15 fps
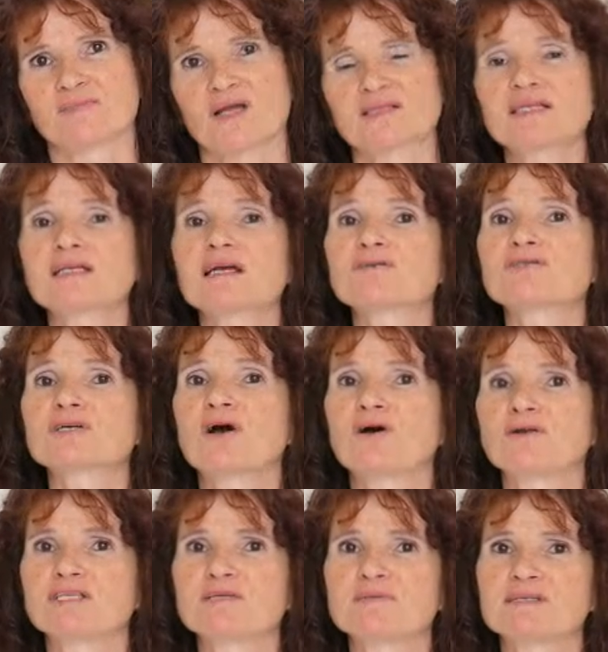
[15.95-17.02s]
I didn't go to
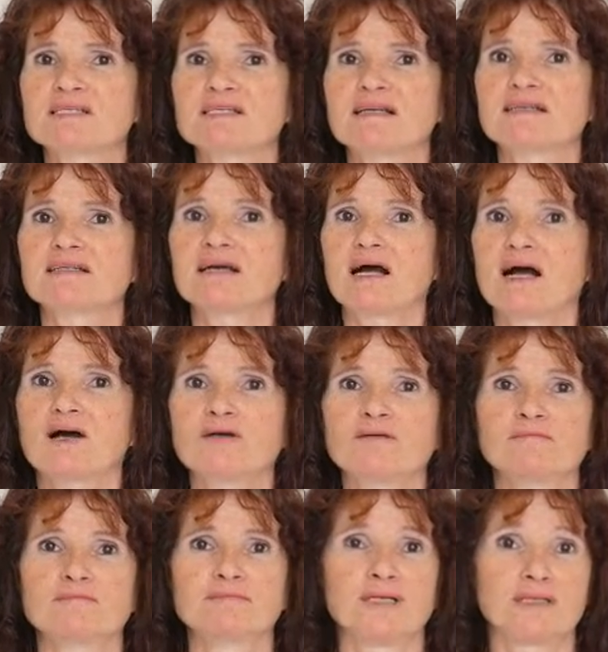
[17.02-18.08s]
college, but studied at
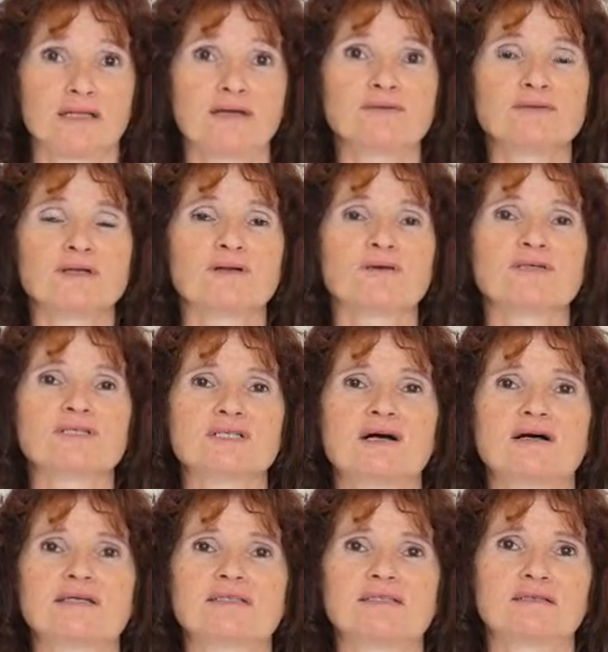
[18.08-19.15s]
home alone
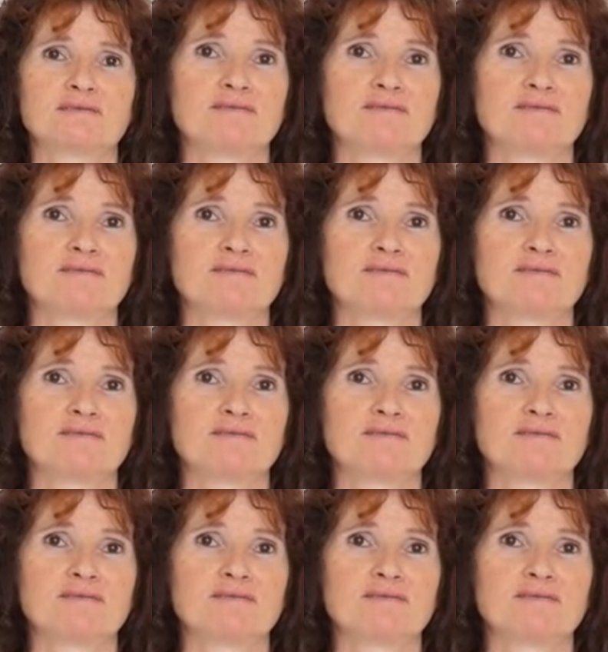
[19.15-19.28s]
alongside